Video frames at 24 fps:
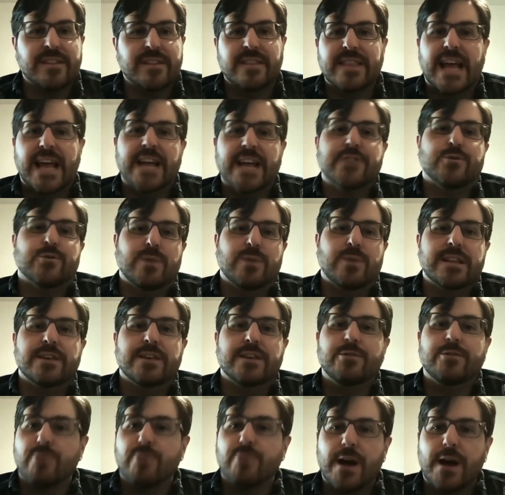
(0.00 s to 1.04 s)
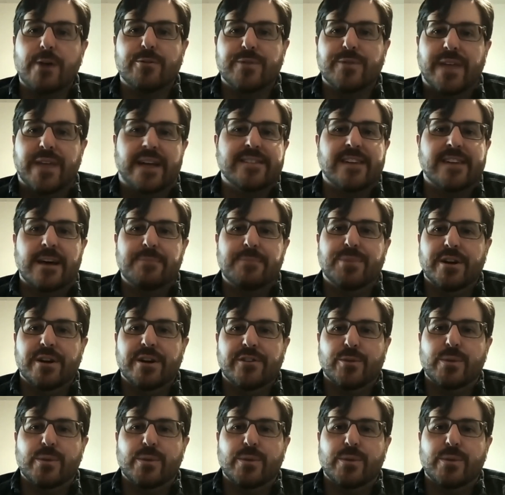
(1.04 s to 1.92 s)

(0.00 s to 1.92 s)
and that's really rare for that time period.